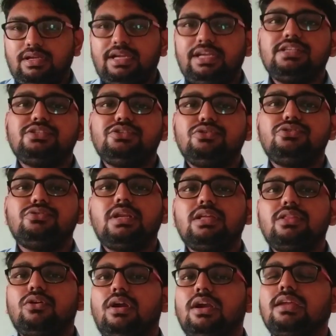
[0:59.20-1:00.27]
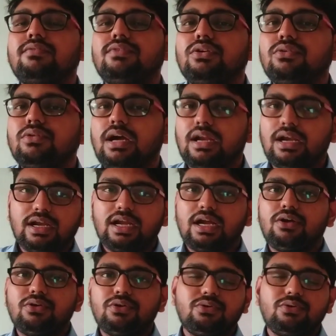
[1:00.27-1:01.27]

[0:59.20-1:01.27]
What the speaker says: It is usually not given to current account